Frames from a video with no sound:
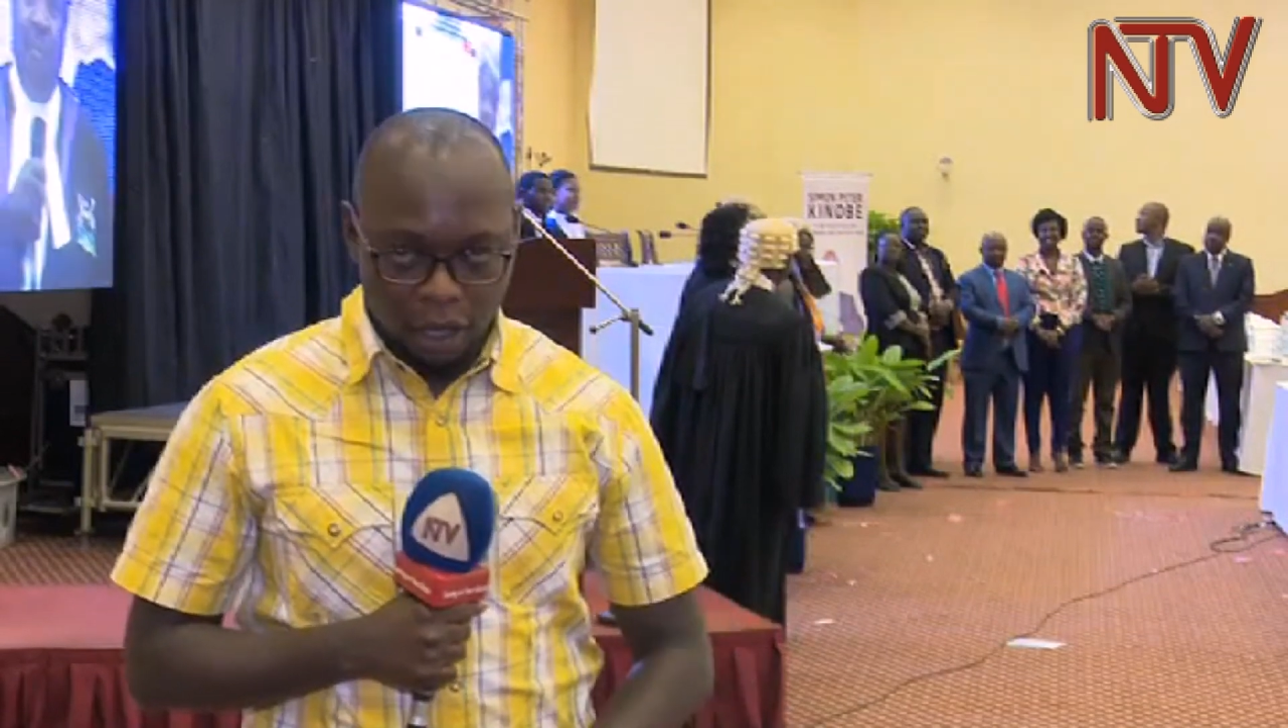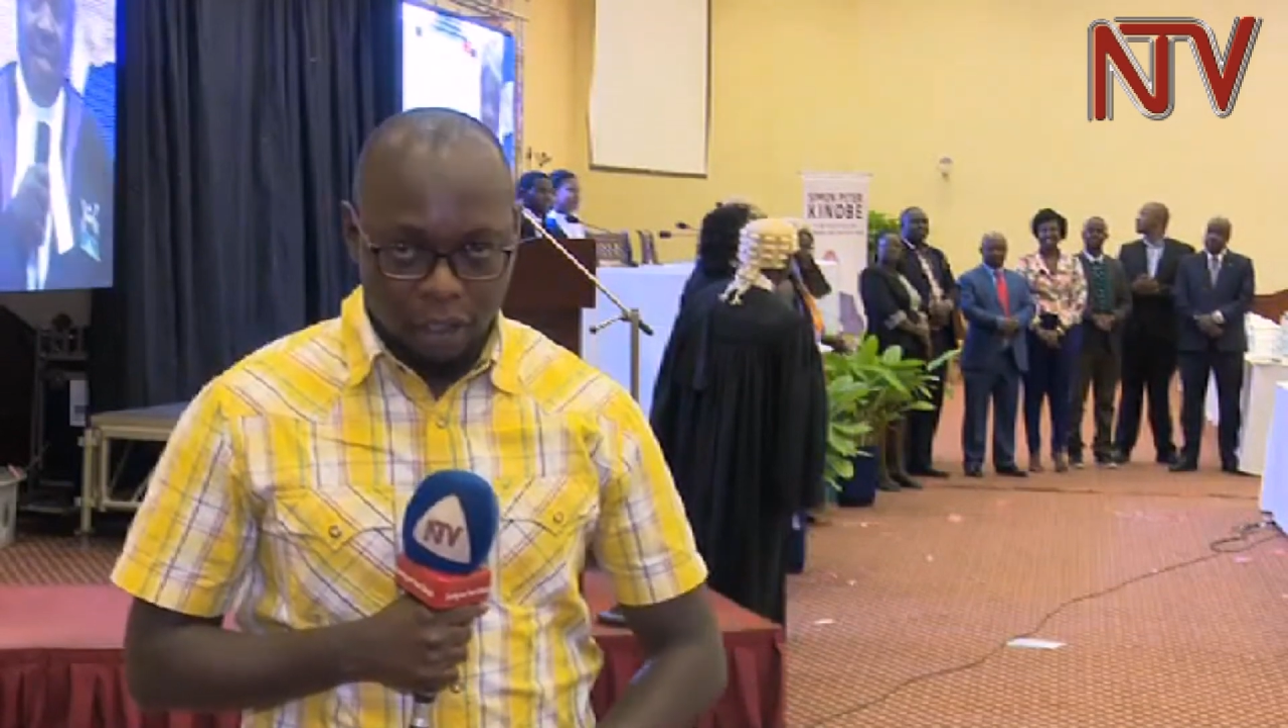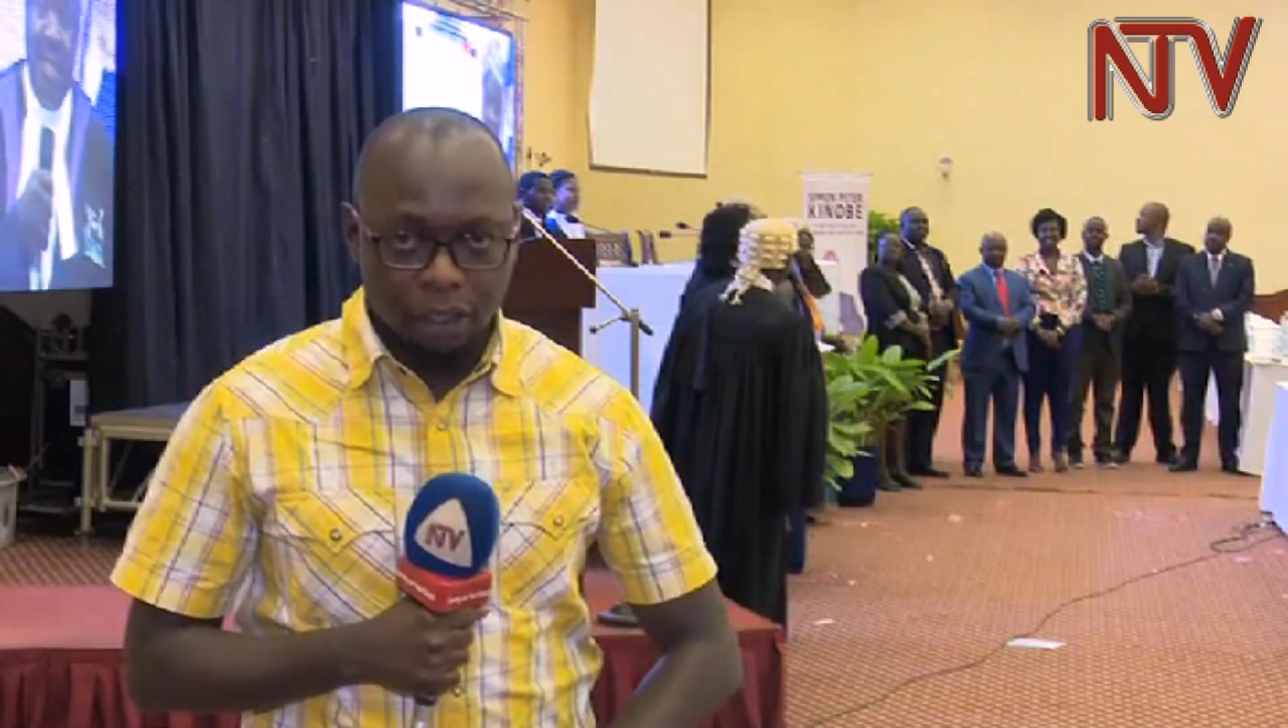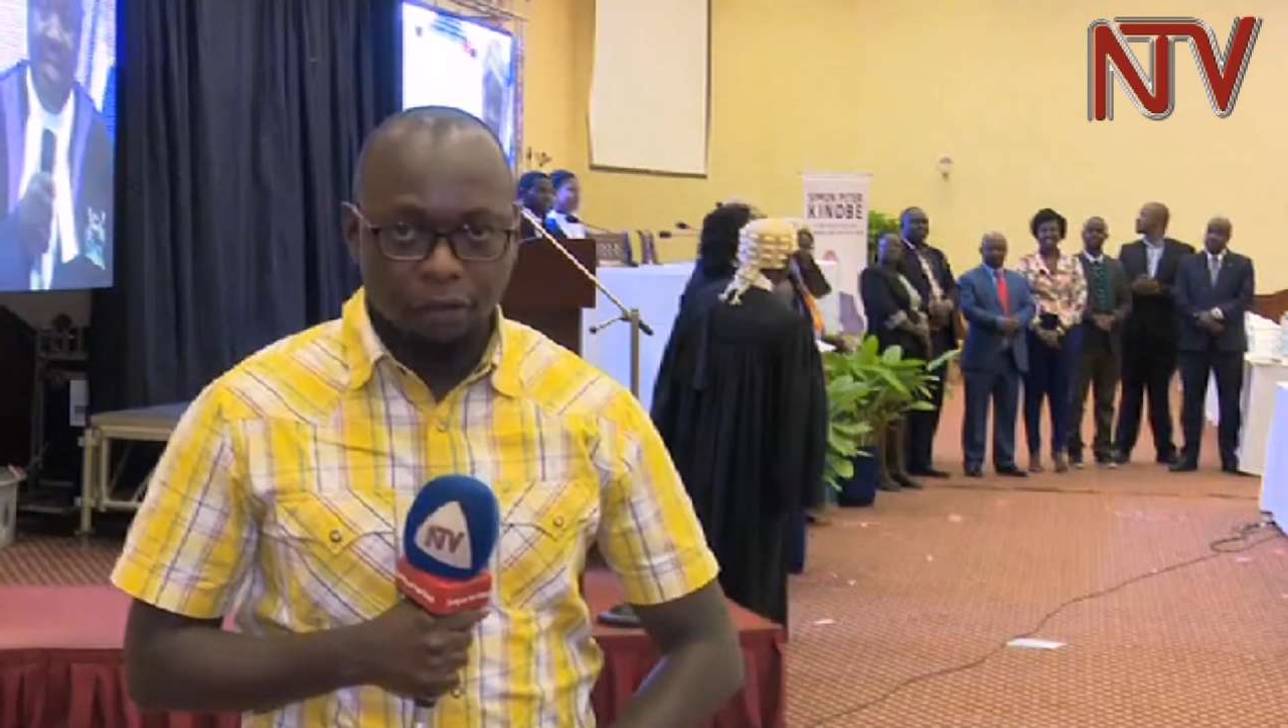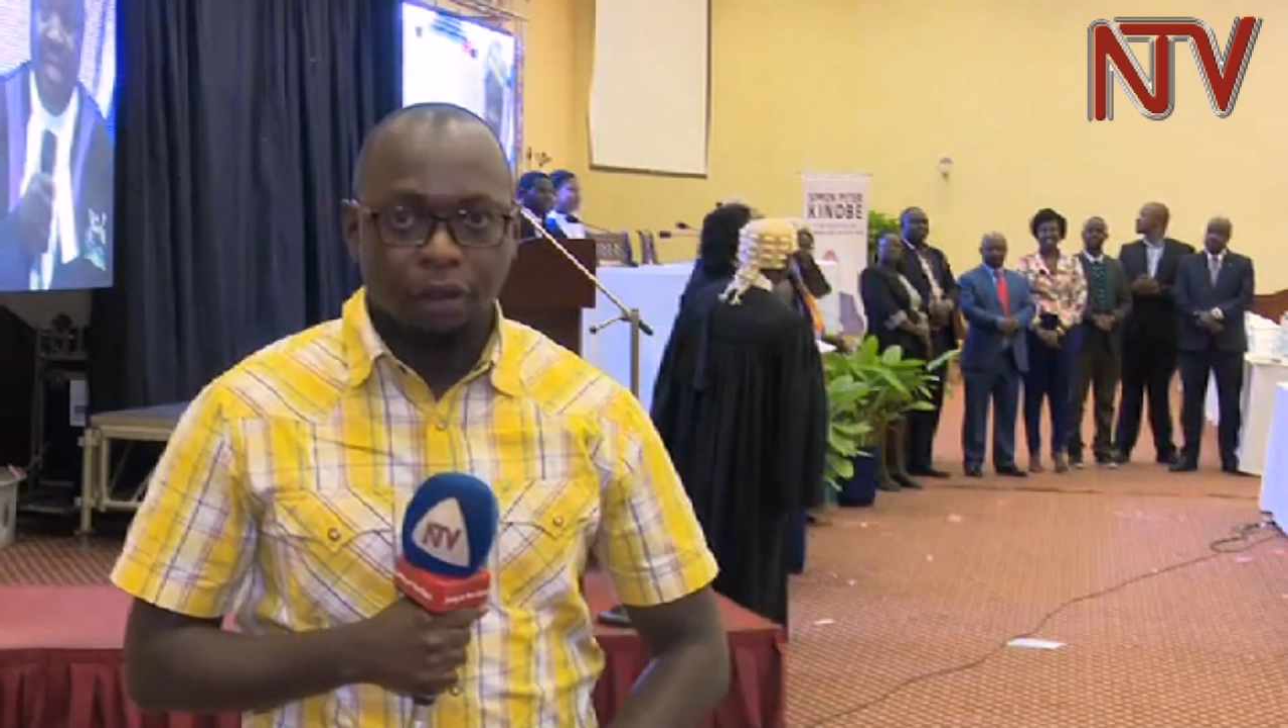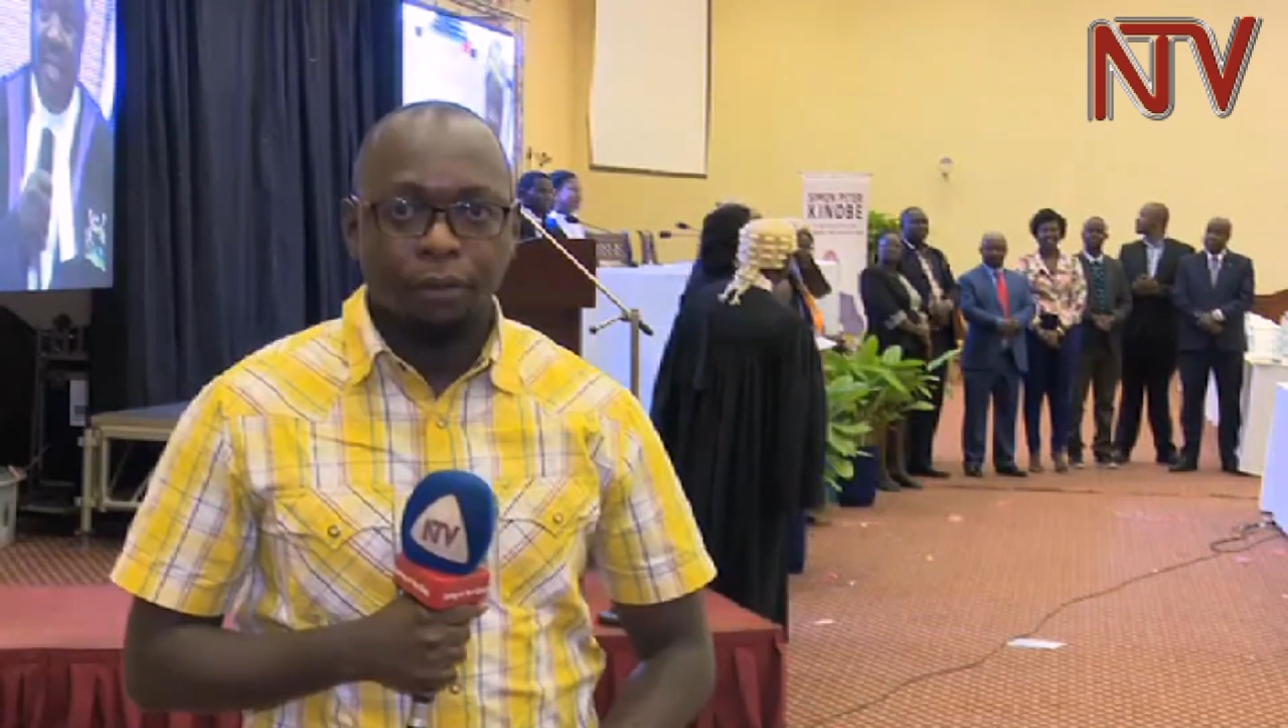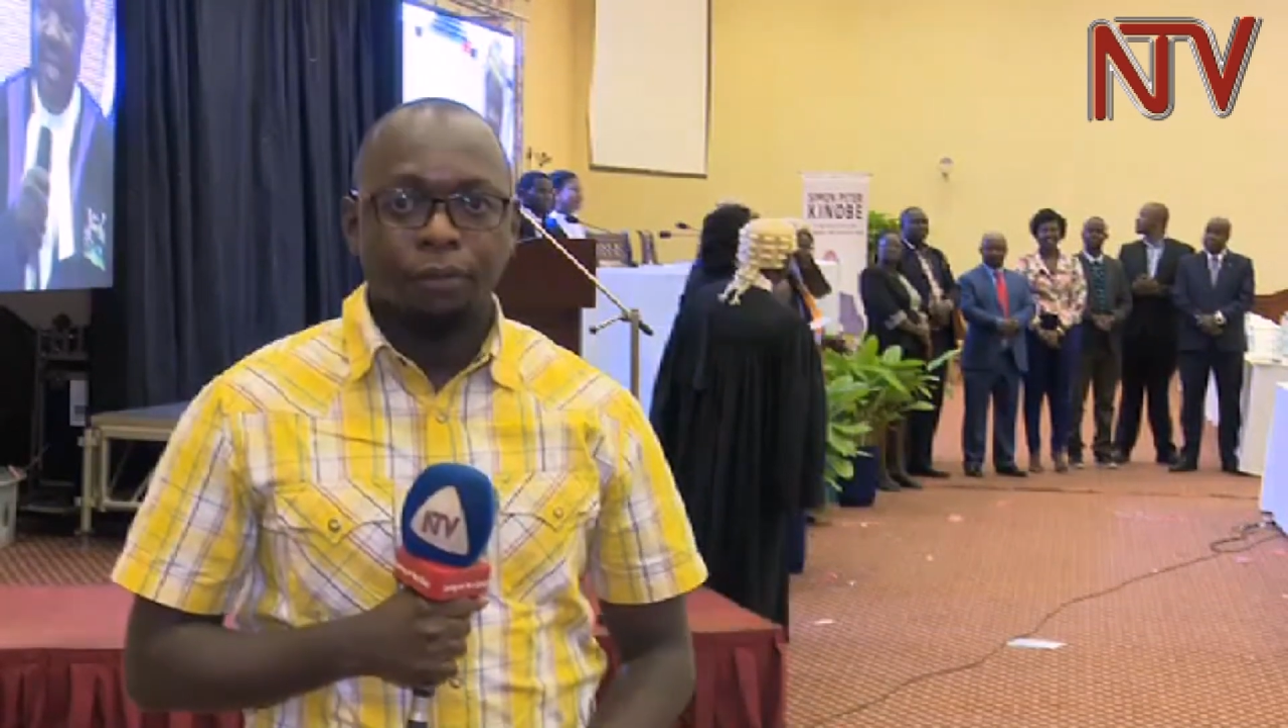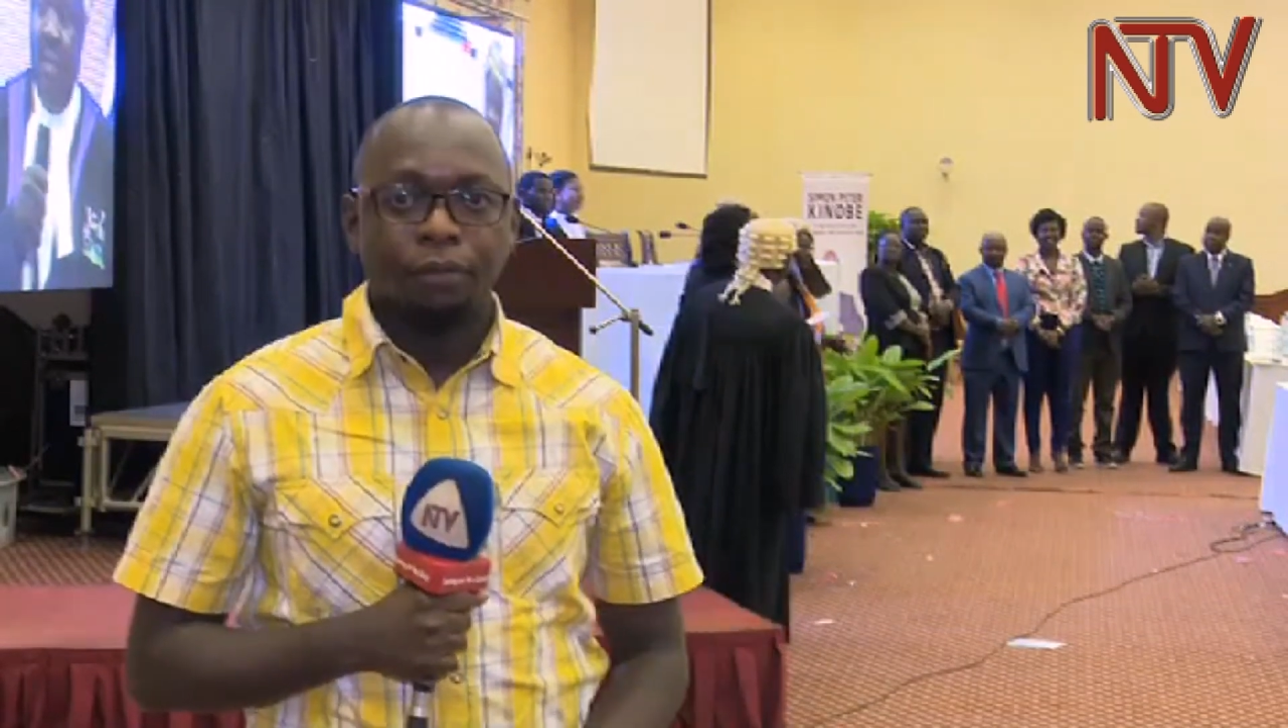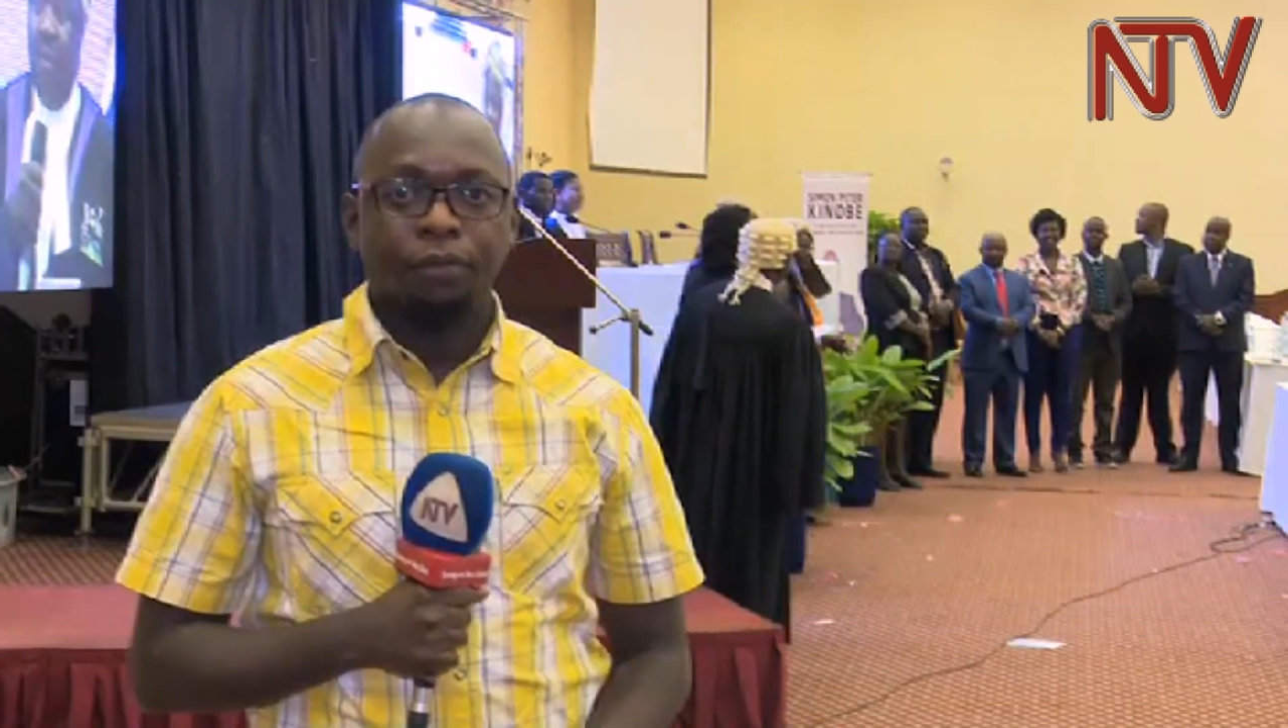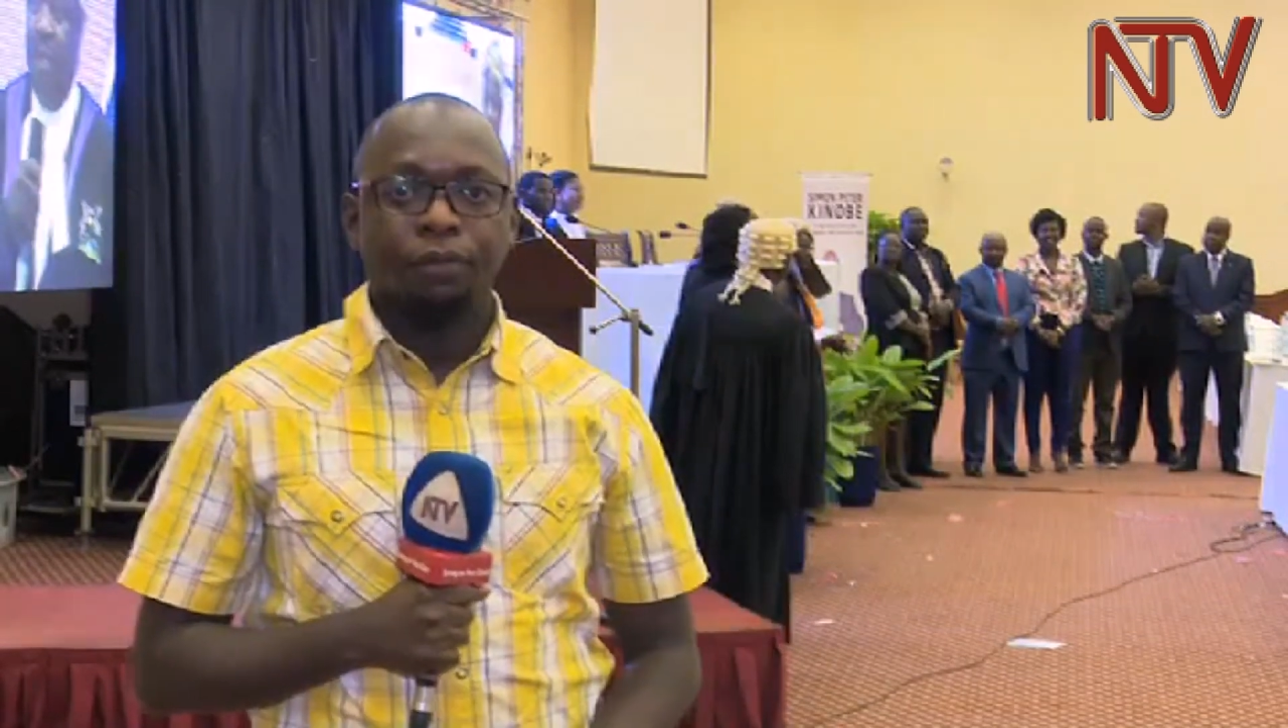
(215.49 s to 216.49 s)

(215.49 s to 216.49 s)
NTV.